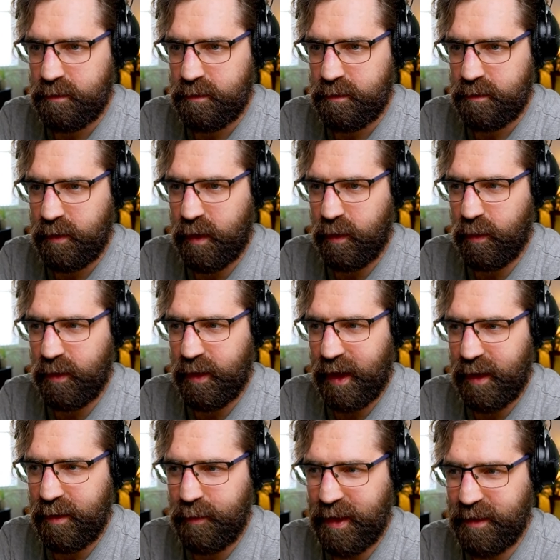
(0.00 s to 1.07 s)
Wait, well,
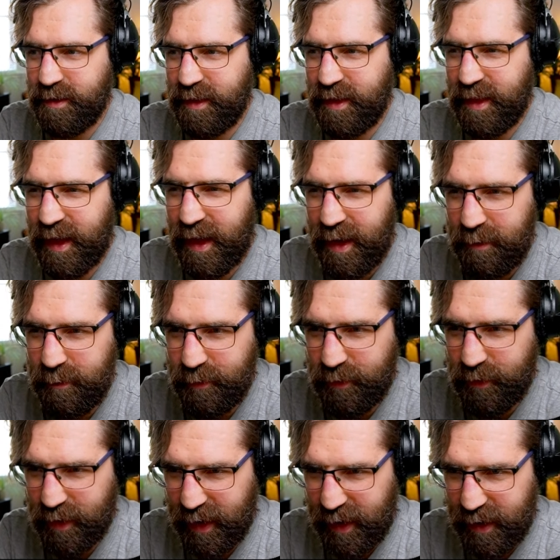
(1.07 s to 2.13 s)
that makes them
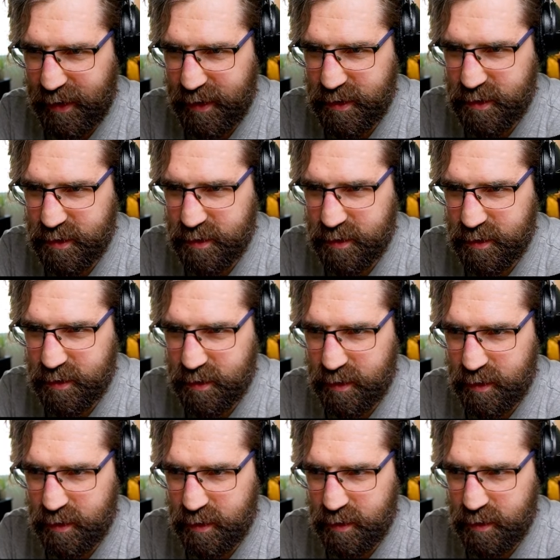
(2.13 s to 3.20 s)
flash.
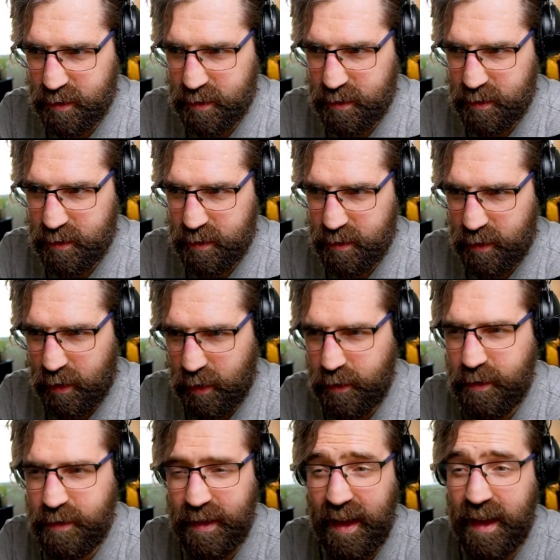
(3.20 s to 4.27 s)
Are
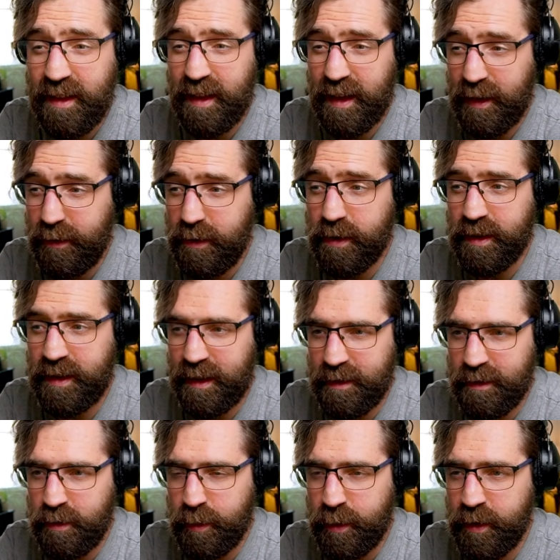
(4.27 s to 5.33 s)
you saying that if you're
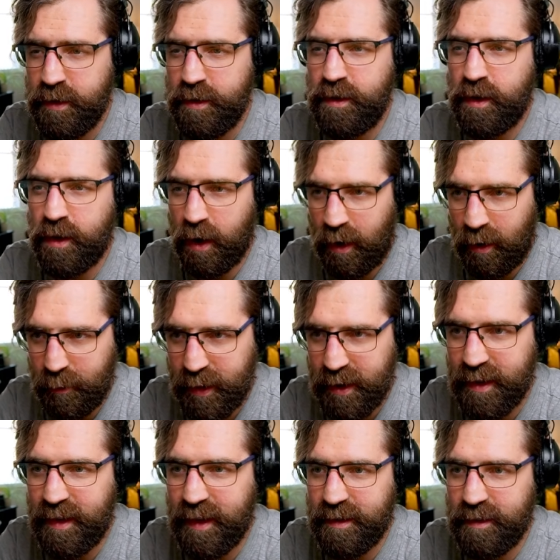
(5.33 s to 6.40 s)
connected to a portal, you can't be
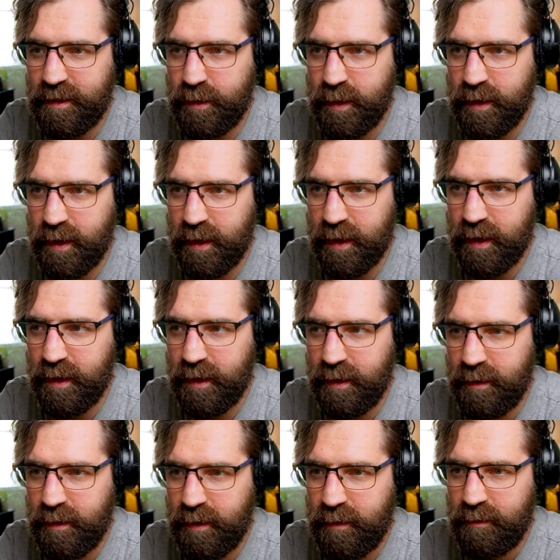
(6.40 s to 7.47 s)
connected to another
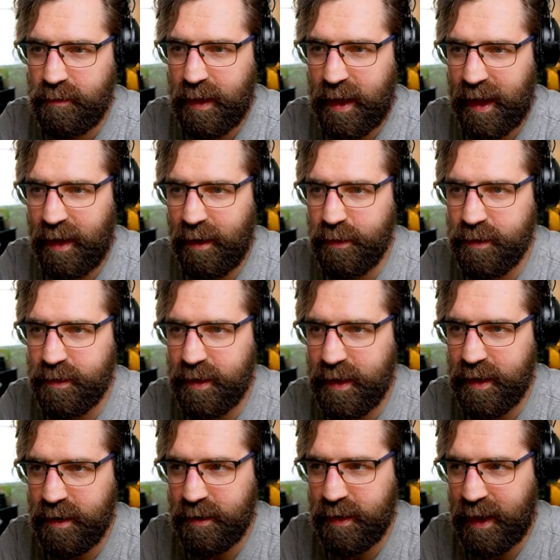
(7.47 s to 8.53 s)
house
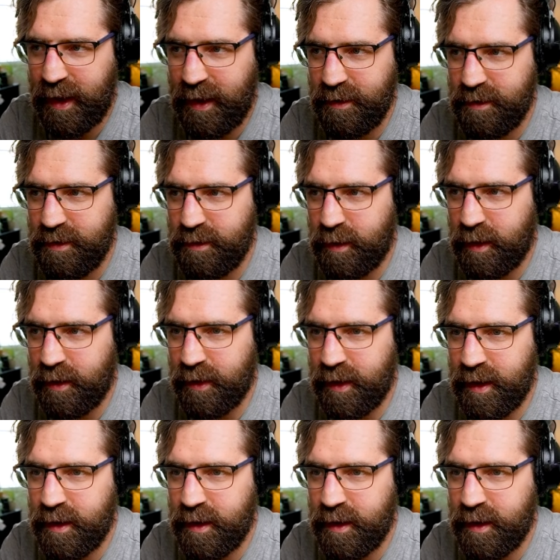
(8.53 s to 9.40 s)
thing? Are they houses or are they?